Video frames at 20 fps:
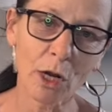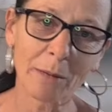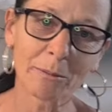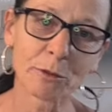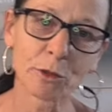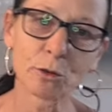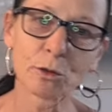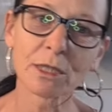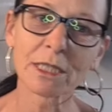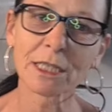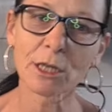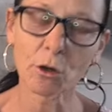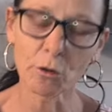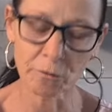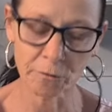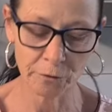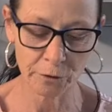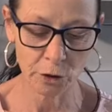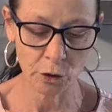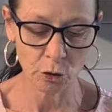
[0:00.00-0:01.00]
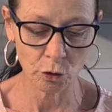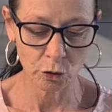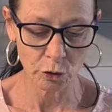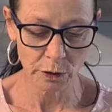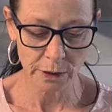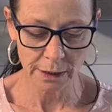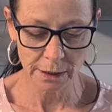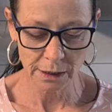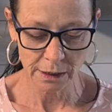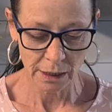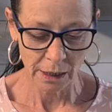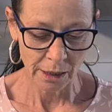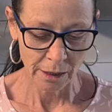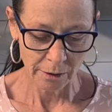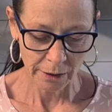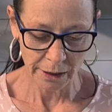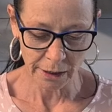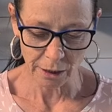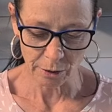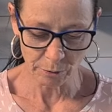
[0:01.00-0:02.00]
I'm using offcuts, as
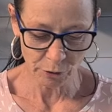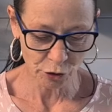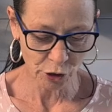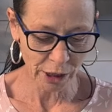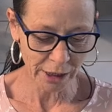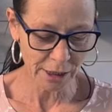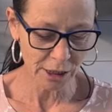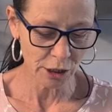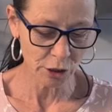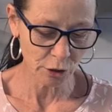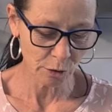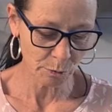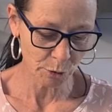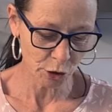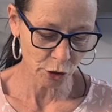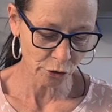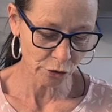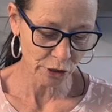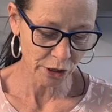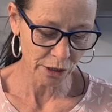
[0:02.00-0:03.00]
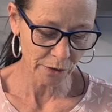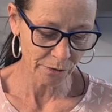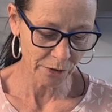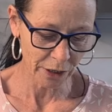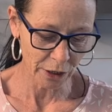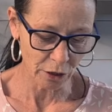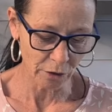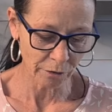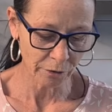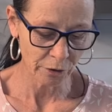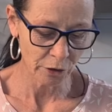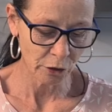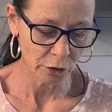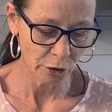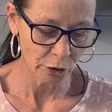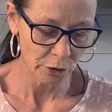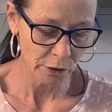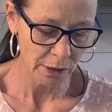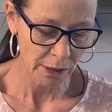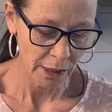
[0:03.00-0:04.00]
you know, trying to use majority of the
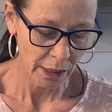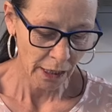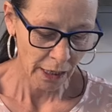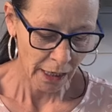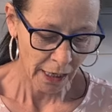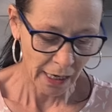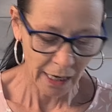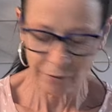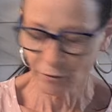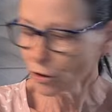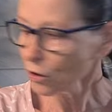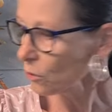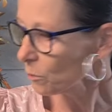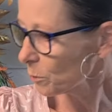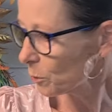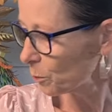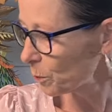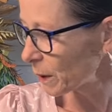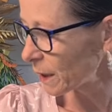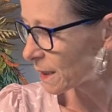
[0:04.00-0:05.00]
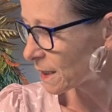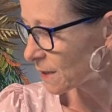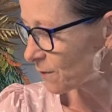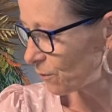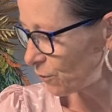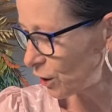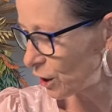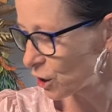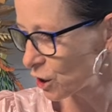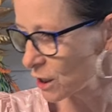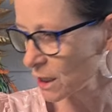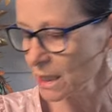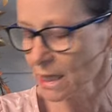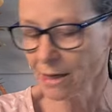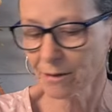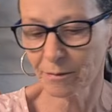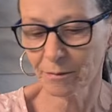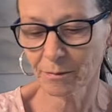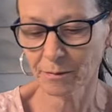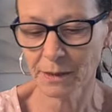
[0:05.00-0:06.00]
offcuts. I've got the big fresh
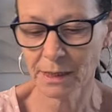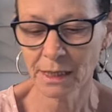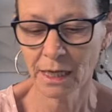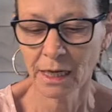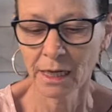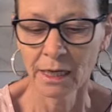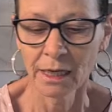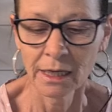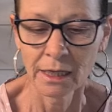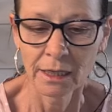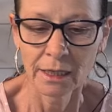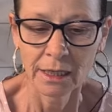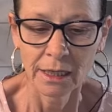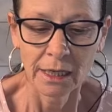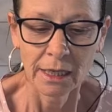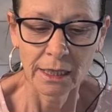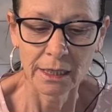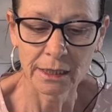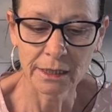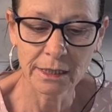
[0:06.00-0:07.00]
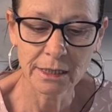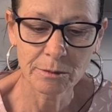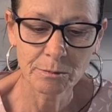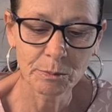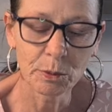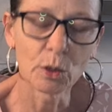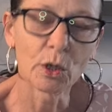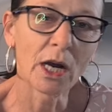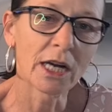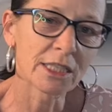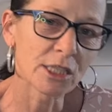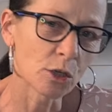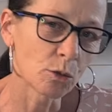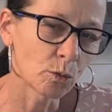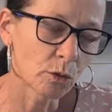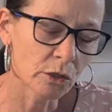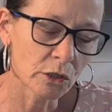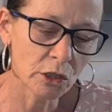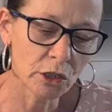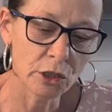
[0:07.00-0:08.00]
stems, but I
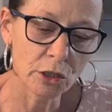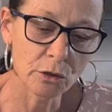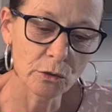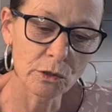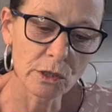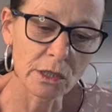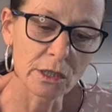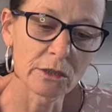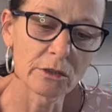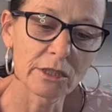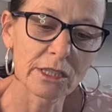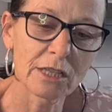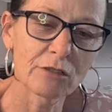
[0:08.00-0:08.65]
don't want to use those.